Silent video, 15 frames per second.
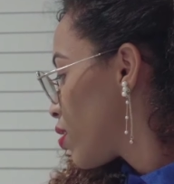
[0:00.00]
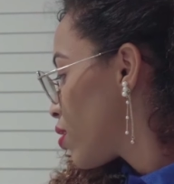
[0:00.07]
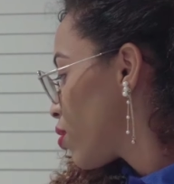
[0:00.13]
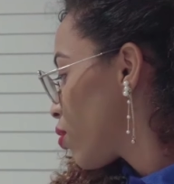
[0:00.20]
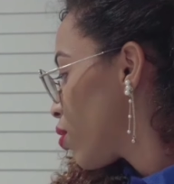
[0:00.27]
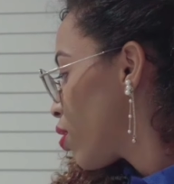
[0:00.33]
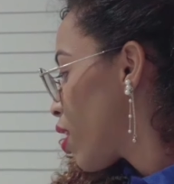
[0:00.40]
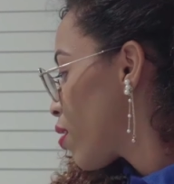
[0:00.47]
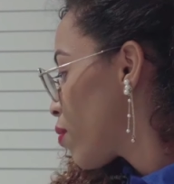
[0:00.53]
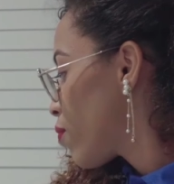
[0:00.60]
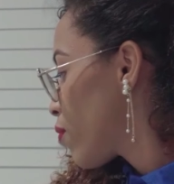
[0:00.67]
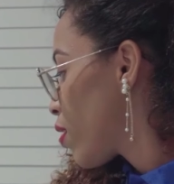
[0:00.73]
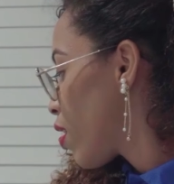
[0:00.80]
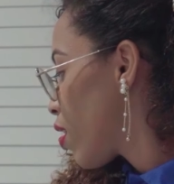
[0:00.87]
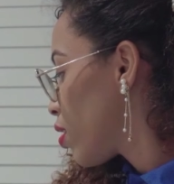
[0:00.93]
turn off
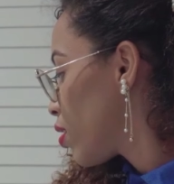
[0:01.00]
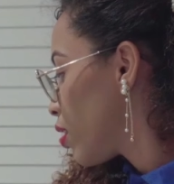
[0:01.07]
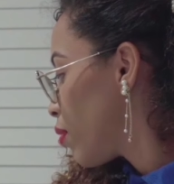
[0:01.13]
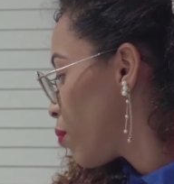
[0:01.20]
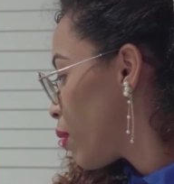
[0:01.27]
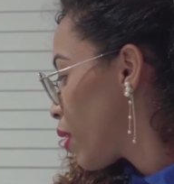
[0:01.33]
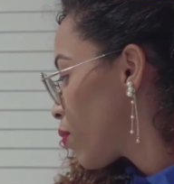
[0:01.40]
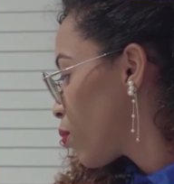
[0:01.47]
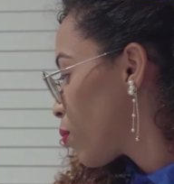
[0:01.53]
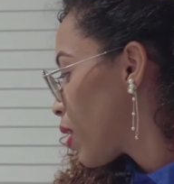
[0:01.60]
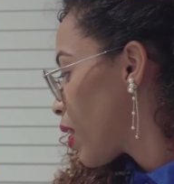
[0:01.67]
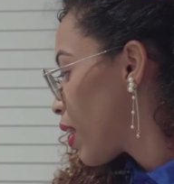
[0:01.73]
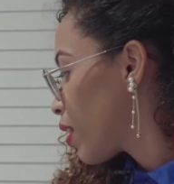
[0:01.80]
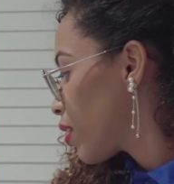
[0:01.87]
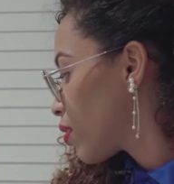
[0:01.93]
the bedroom
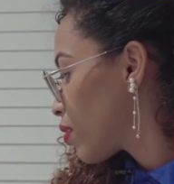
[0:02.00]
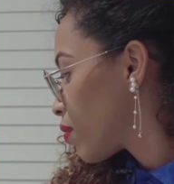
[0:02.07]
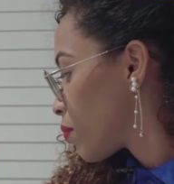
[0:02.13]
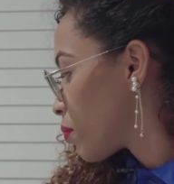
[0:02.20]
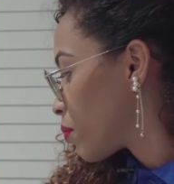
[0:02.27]
light